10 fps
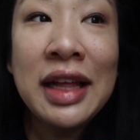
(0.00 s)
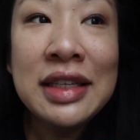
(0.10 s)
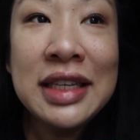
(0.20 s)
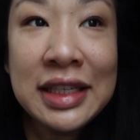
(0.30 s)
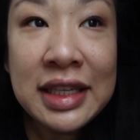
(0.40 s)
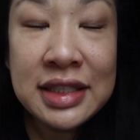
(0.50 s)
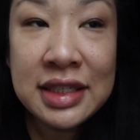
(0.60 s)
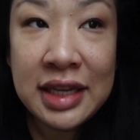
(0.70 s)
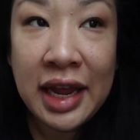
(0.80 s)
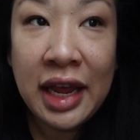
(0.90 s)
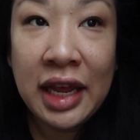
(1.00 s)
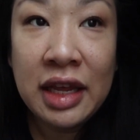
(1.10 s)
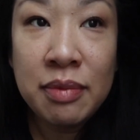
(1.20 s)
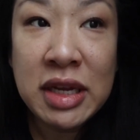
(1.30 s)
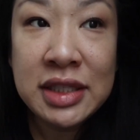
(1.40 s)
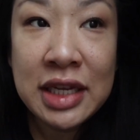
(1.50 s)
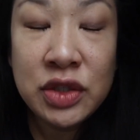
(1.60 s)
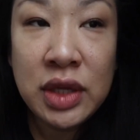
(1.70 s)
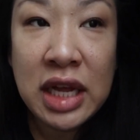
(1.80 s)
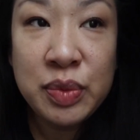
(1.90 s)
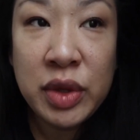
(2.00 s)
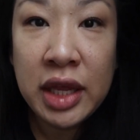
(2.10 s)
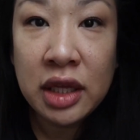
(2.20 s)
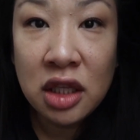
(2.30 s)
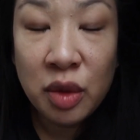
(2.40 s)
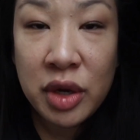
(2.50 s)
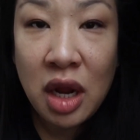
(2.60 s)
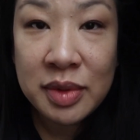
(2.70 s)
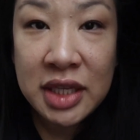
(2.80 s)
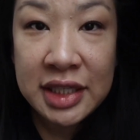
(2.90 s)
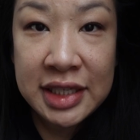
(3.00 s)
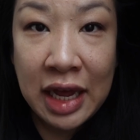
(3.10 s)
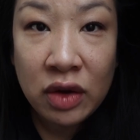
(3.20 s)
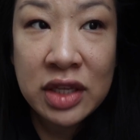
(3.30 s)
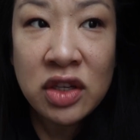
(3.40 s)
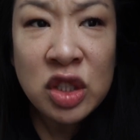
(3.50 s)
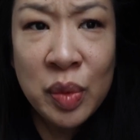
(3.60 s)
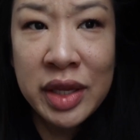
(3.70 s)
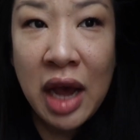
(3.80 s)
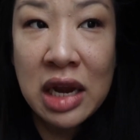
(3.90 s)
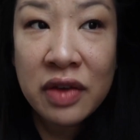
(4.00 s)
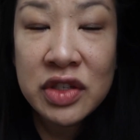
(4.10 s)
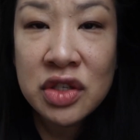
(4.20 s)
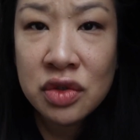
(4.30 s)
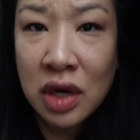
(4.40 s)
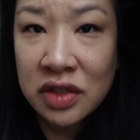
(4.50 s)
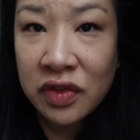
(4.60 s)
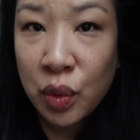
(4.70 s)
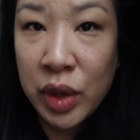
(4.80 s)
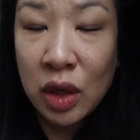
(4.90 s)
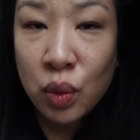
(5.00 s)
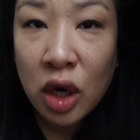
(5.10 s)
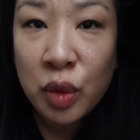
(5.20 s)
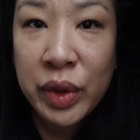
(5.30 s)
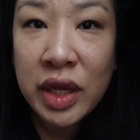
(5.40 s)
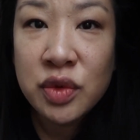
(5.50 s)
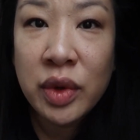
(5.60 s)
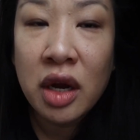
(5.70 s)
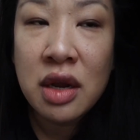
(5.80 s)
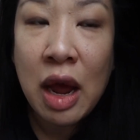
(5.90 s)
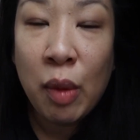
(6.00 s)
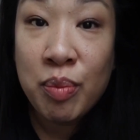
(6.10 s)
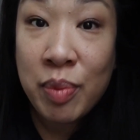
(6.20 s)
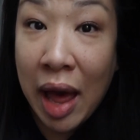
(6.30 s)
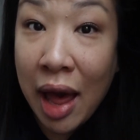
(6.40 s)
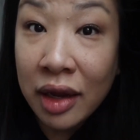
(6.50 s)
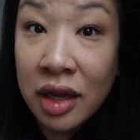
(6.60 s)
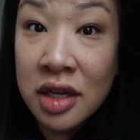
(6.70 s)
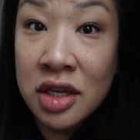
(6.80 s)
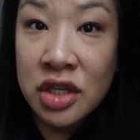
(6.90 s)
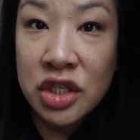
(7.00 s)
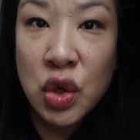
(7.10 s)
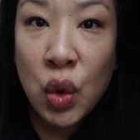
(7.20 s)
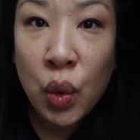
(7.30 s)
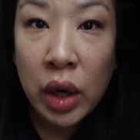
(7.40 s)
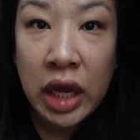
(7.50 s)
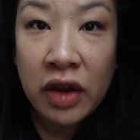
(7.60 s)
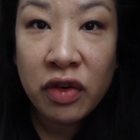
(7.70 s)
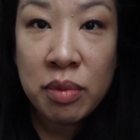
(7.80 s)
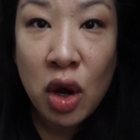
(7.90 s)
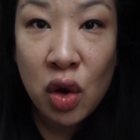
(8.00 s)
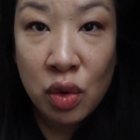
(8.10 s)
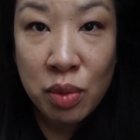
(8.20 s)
needless to say, my schedule has been like a little bit upside down. It's also been kind of a stressful week at work because we are now back to a working from home